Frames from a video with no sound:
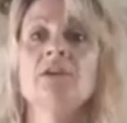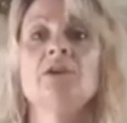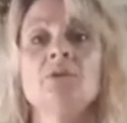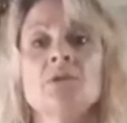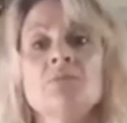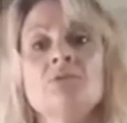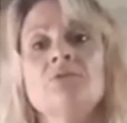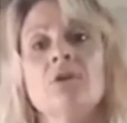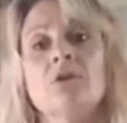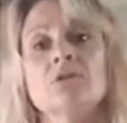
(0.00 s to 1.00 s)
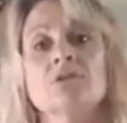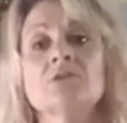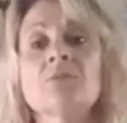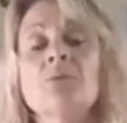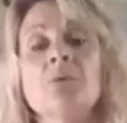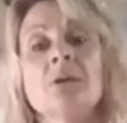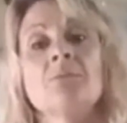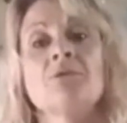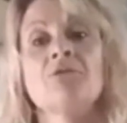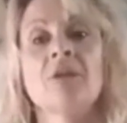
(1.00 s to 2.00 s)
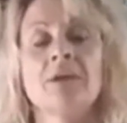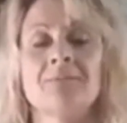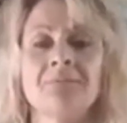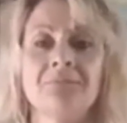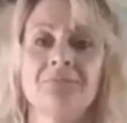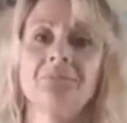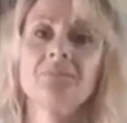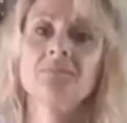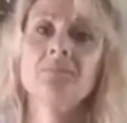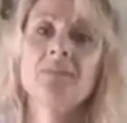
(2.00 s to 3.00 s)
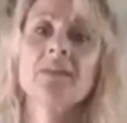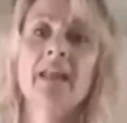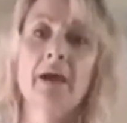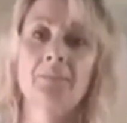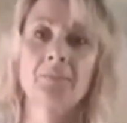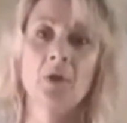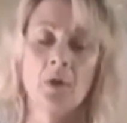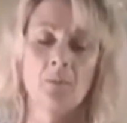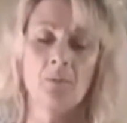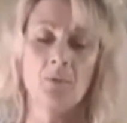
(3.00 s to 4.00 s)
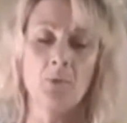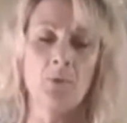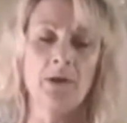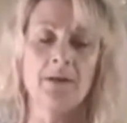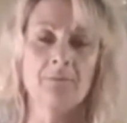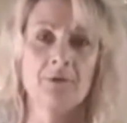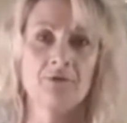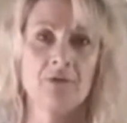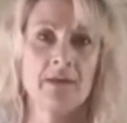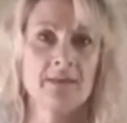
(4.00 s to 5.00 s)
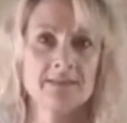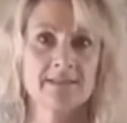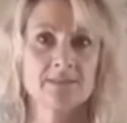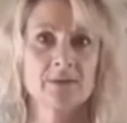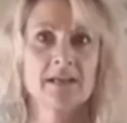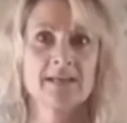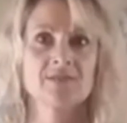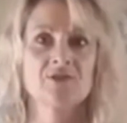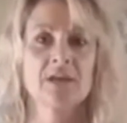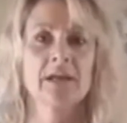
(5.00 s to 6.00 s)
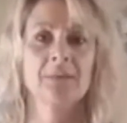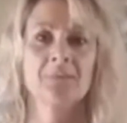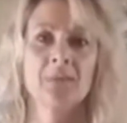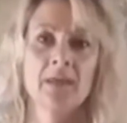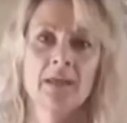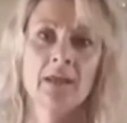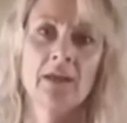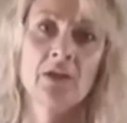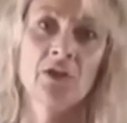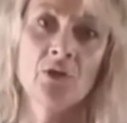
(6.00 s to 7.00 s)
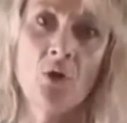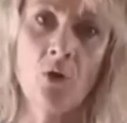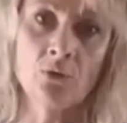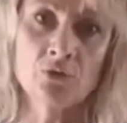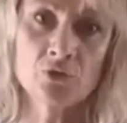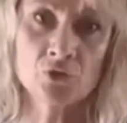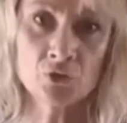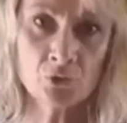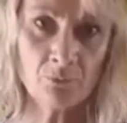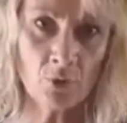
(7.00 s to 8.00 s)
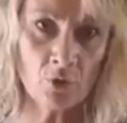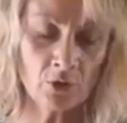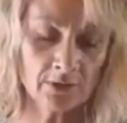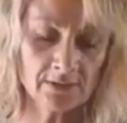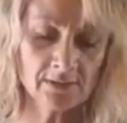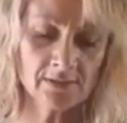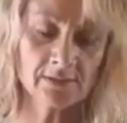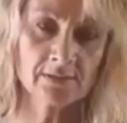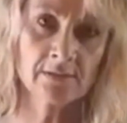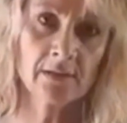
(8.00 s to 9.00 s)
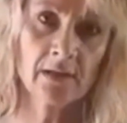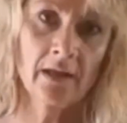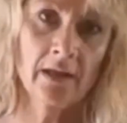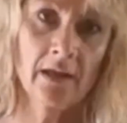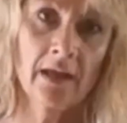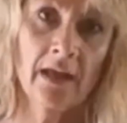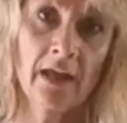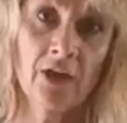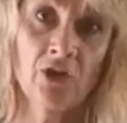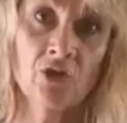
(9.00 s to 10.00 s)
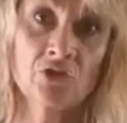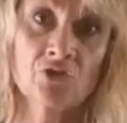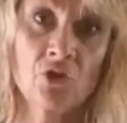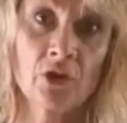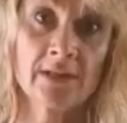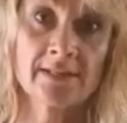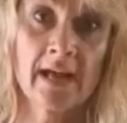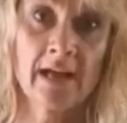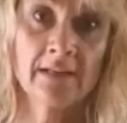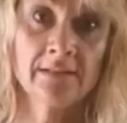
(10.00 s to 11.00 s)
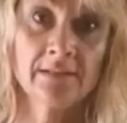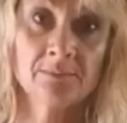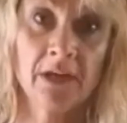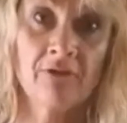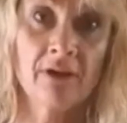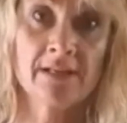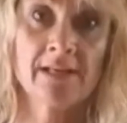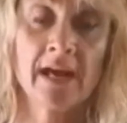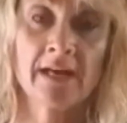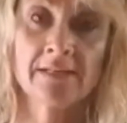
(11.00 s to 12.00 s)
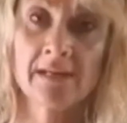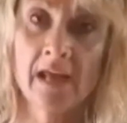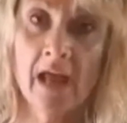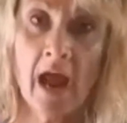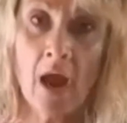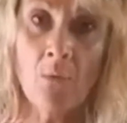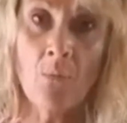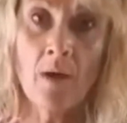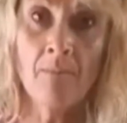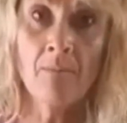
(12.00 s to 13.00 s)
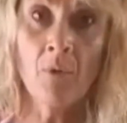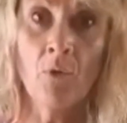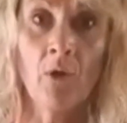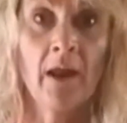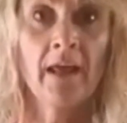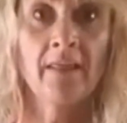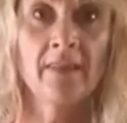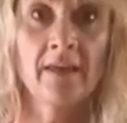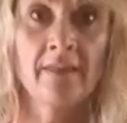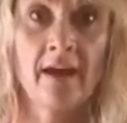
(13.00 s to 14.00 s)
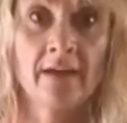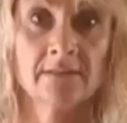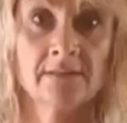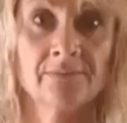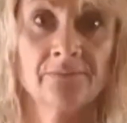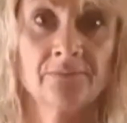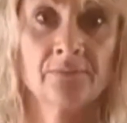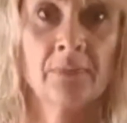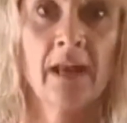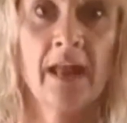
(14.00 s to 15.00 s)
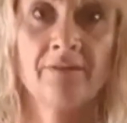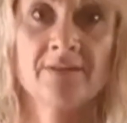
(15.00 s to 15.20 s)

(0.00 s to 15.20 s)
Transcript: you can move on to ball number three. Now, ball number three, this is where it gets tricky. You hold two balls in your strongest hand, my right hand, and one ball in the other hand and left